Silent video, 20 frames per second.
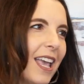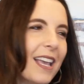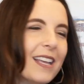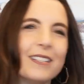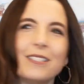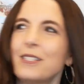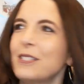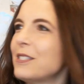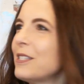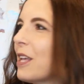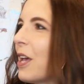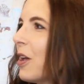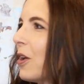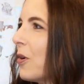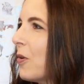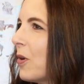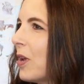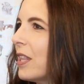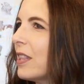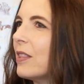And
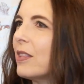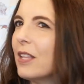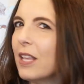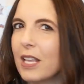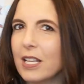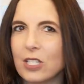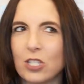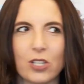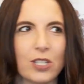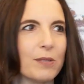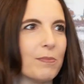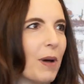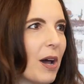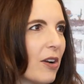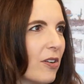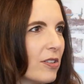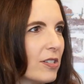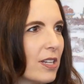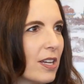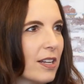so it's just
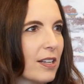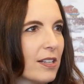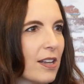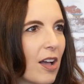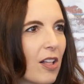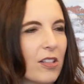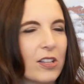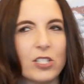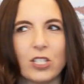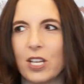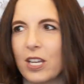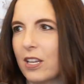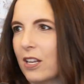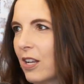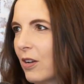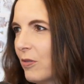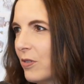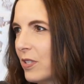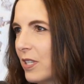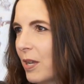modern technology, and
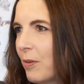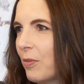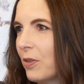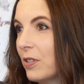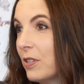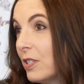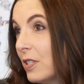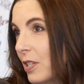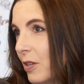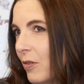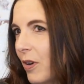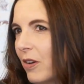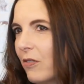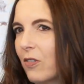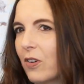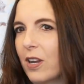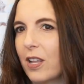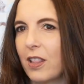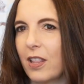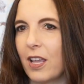I was able to do
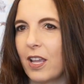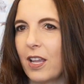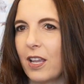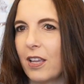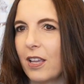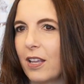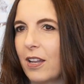everything.